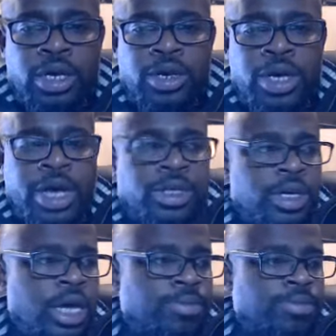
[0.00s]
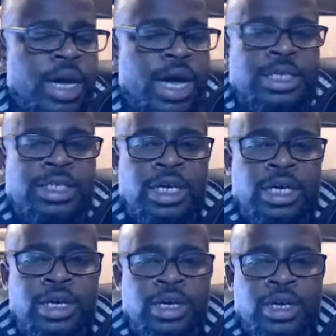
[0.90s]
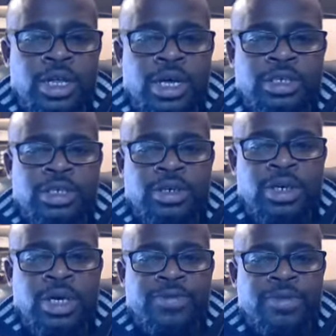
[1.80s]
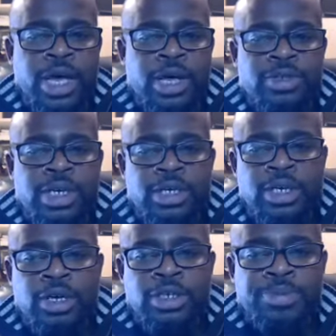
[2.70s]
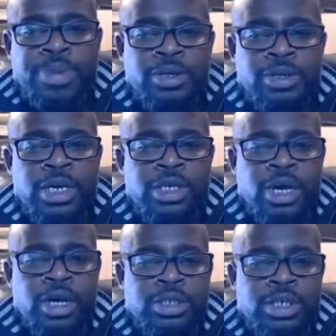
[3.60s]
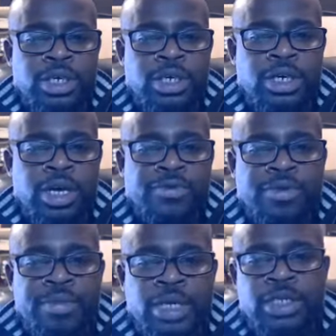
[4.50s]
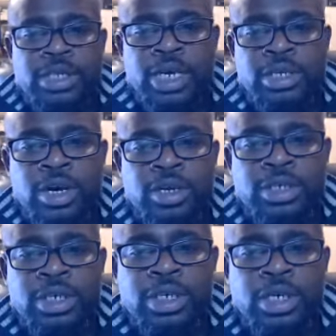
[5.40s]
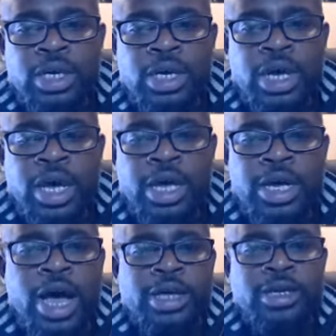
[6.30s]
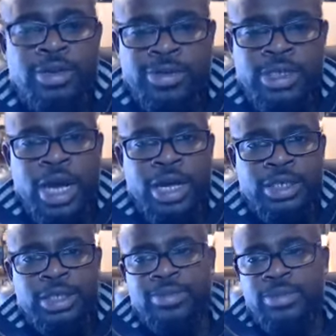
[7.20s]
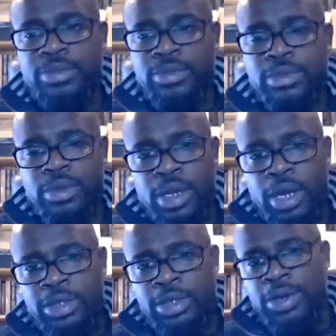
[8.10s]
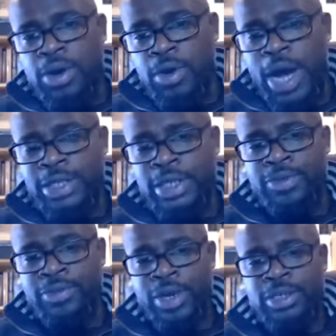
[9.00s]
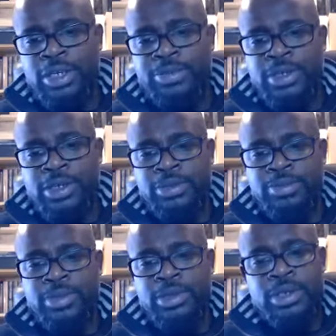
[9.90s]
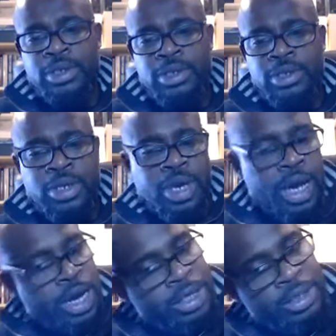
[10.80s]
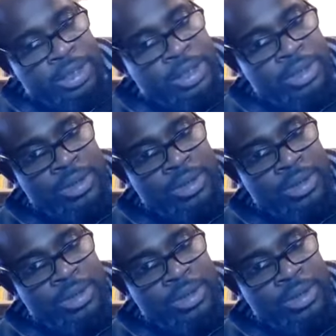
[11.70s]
you know, you have the NBIC cluster of nanotechnology, biotechnology, information technology, and cognitive science. And so the whole idea of transhumanism, as